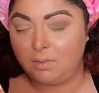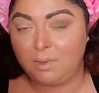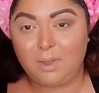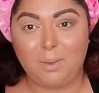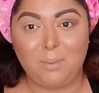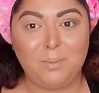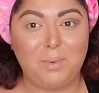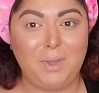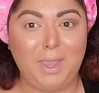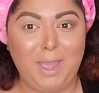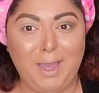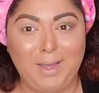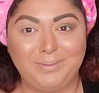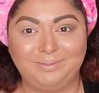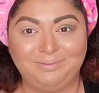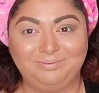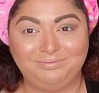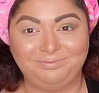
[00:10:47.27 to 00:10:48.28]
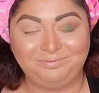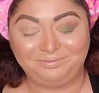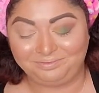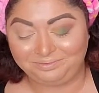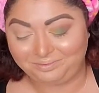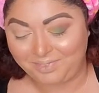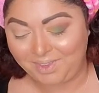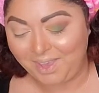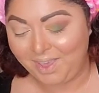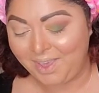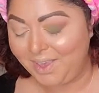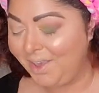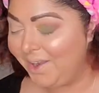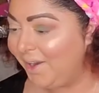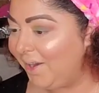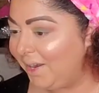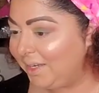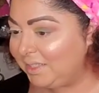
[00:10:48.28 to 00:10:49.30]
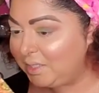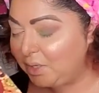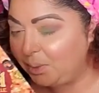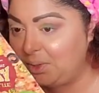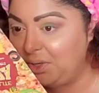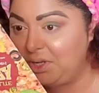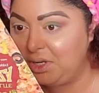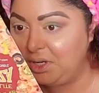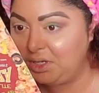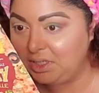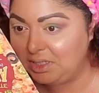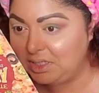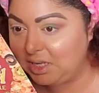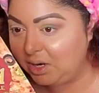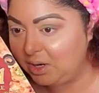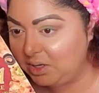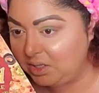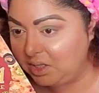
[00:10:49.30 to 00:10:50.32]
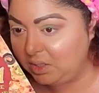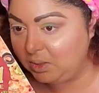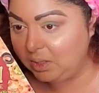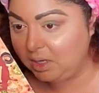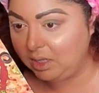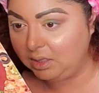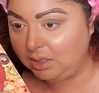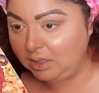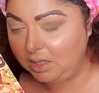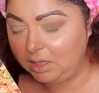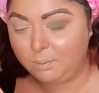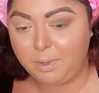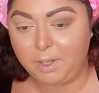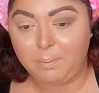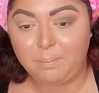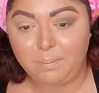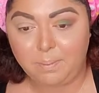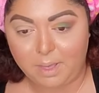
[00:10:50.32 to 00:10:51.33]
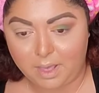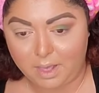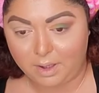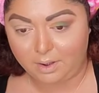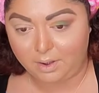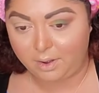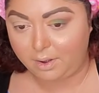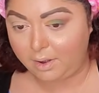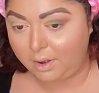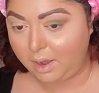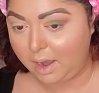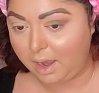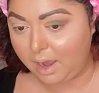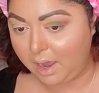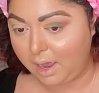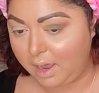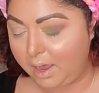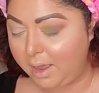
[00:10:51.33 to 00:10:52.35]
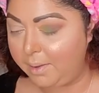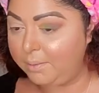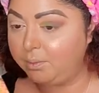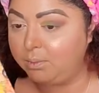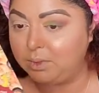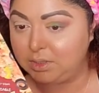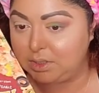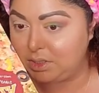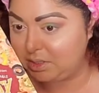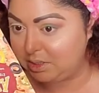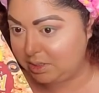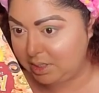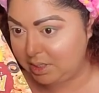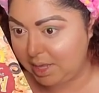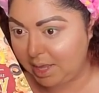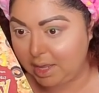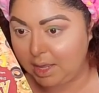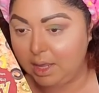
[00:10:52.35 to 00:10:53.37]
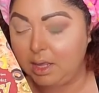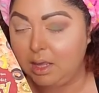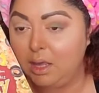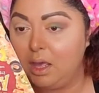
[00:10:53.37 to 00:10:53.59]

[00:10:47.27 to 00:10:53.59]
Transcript: But yeah, all right, so here is starting to look a little bit better, I would say.